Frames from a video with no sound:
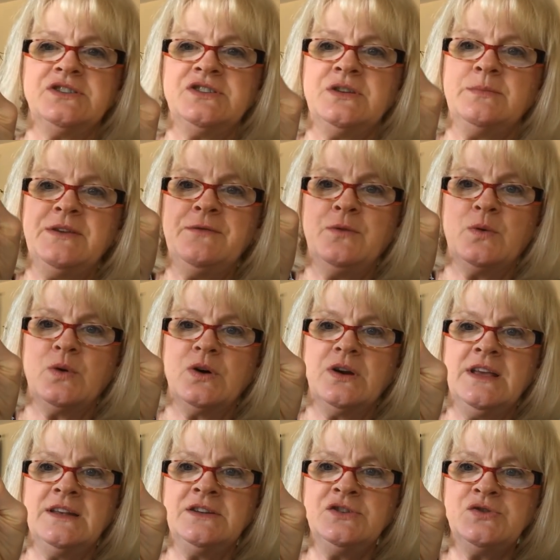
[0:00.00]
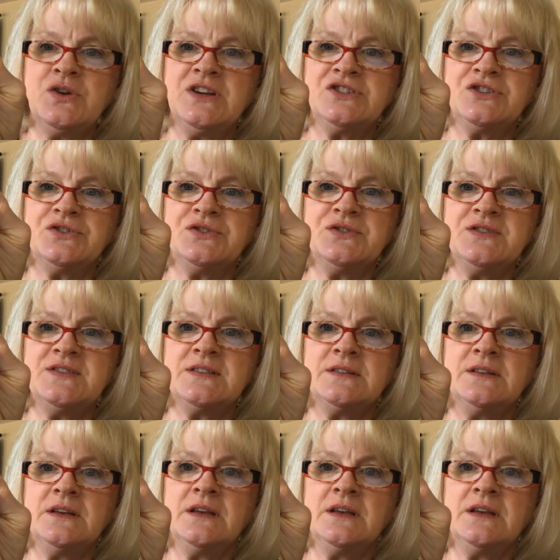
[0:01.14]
to you before, Hidden Treasures.